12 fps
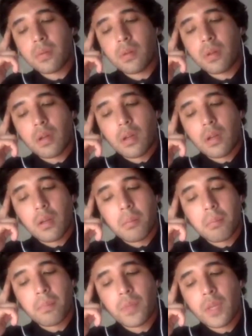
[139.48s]
Um,
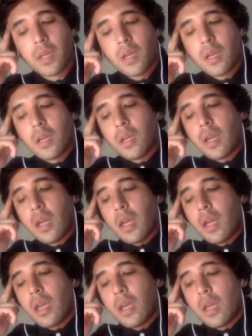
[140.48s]

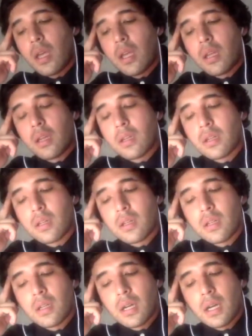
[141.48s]
and
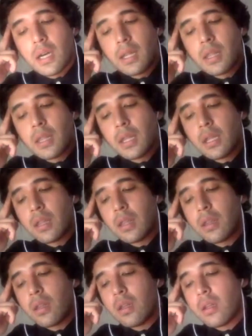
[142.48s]
I think
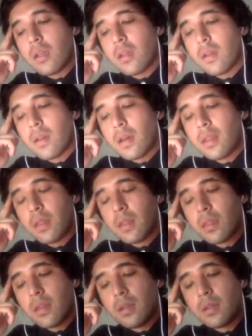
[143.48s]

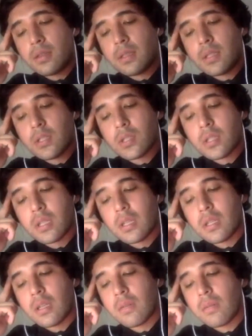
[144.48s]
the
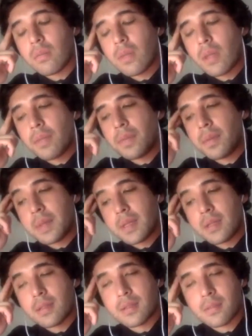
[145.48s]
decision, and I
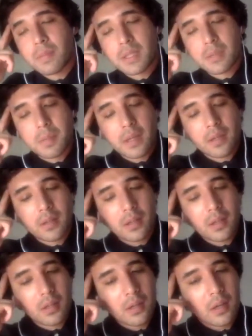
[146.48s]
mean, this is me
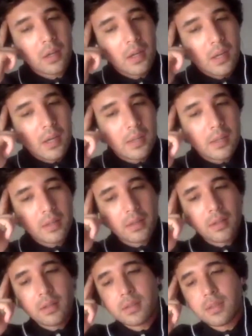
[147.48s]
speculating here. I think
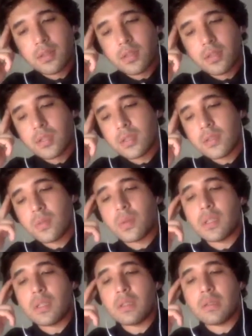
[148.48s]
the decision
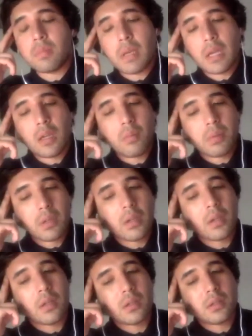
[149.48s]
was made
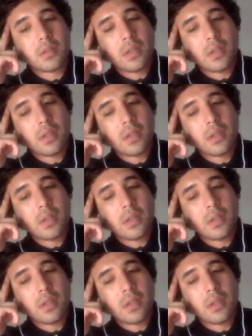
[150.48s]
because